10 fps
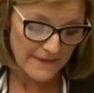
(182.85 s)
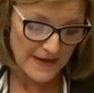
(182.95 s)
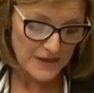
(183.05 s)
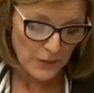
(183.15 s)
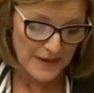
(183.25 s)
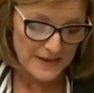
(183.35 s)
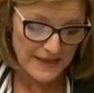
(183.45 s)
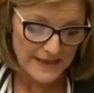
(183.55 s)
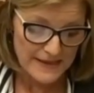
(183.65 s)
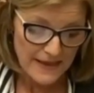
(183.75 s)
in their
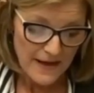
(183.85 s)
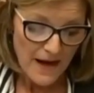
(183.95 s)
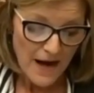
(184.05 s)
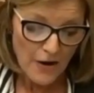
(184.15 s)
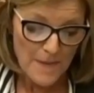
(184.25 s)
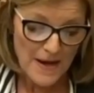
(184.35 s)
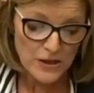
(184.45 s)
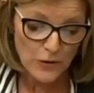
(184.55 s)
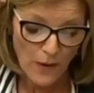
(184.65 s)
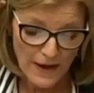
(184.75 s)
20s are
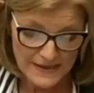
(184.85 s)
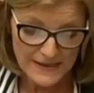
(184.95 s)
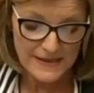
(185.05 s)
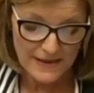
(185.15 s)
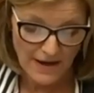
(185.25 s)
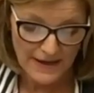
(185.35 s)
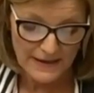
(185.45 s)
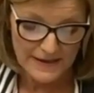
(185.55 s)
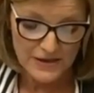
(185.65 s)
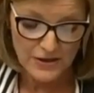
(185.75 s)
about twice as
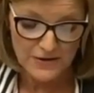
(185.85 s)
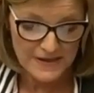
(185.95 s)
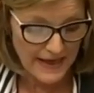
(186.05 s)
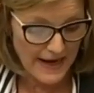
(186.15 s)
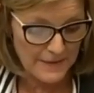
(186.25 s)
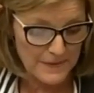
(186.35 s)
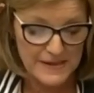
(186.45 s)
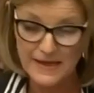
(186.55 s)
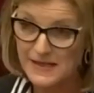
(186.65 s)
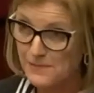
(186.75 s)
likely to use
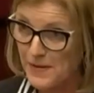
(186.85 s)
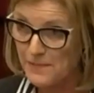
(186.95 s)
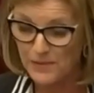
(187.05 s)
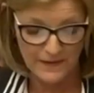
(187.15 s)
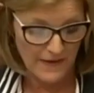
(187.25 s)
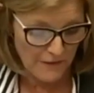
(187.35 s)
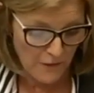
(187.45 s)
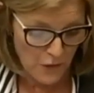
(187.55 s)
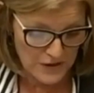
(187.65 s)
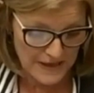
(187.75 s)
cannabis as people in their
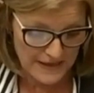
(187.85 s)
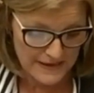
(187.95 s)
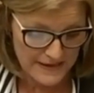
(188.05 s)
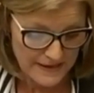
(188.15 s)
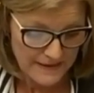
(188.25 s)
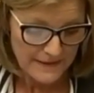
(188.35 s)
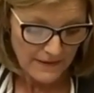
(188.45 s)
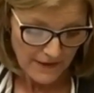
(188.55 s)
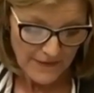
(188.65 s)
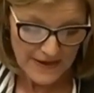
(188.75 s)
40s.
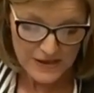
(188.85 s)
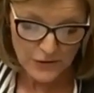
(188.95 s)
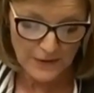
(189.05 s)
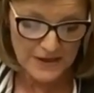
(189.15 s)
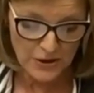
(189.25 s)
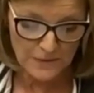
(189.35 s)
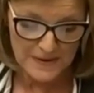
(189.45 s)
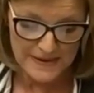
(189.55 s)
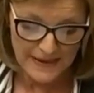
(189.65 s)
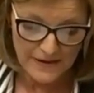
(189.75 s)
That's
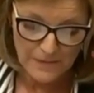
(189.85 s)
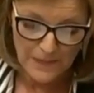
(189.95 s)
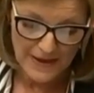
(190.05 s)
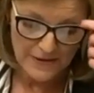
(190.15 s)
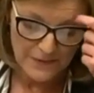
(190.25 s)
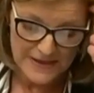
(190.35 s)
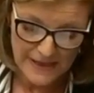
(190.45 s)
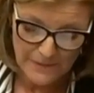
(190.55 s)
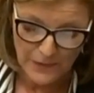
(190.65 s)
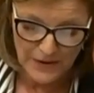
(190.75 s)
22% compared with
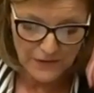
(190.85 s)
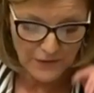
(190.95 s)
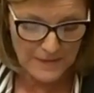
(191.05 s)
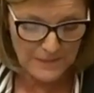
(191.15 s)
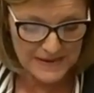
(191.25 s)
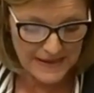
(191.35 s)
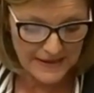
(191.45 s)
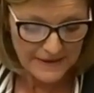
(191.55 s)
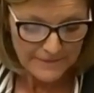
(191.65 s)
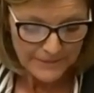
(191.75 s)

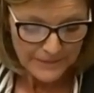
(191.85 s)
10.3%.